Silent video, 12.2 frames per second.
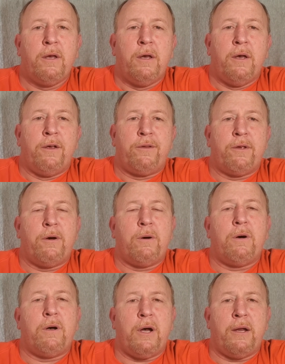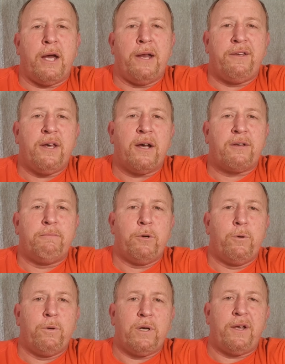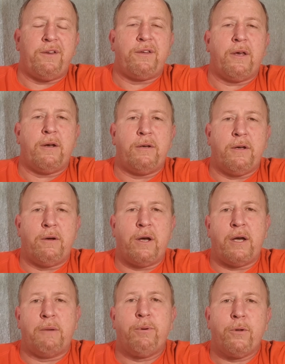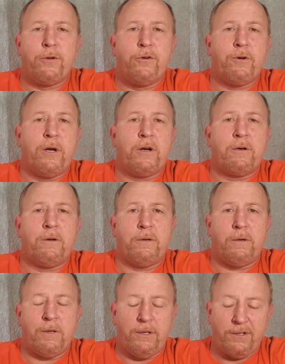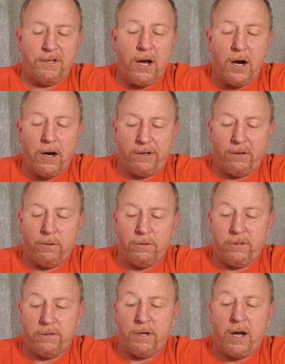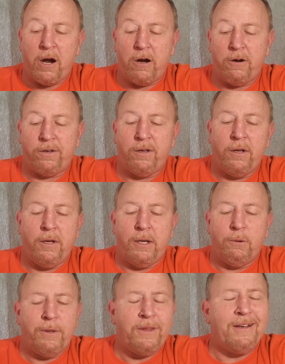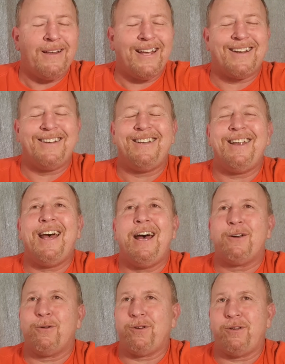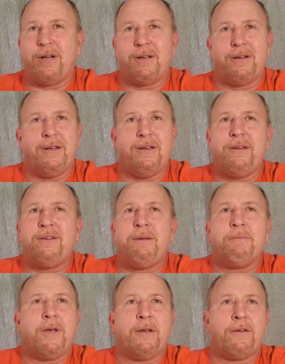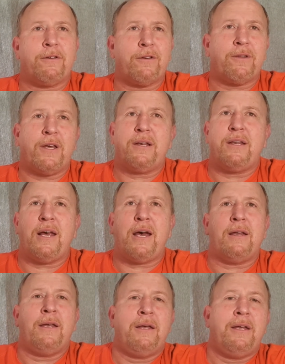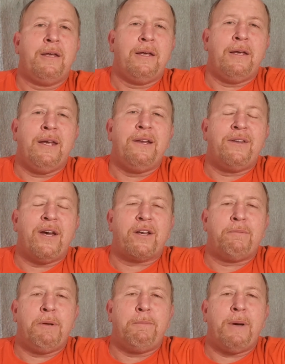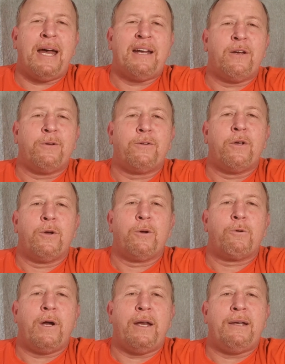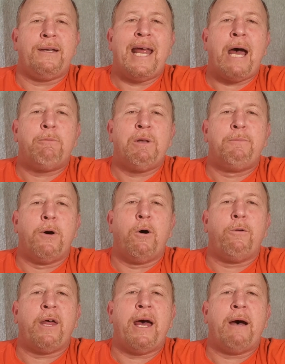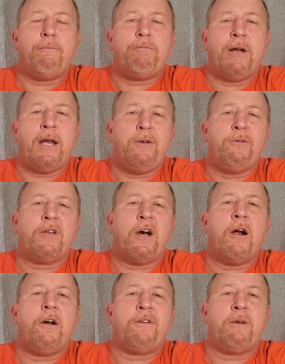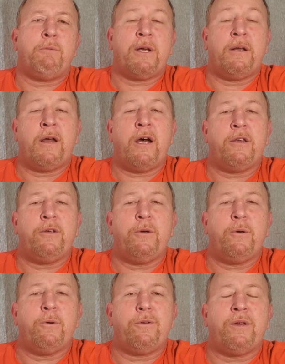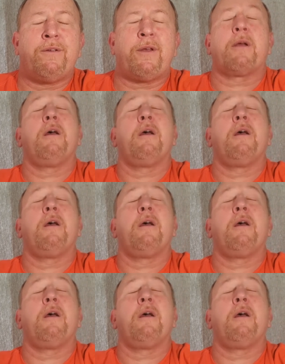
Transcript: So I text Moon and I said, I pulled the trigger on these tires. I ordered the tires. And within like a nanosecond, it seemed like just like that, he texts me back, goes, "Great, now we both have brand new tires that we cannot use." It's like,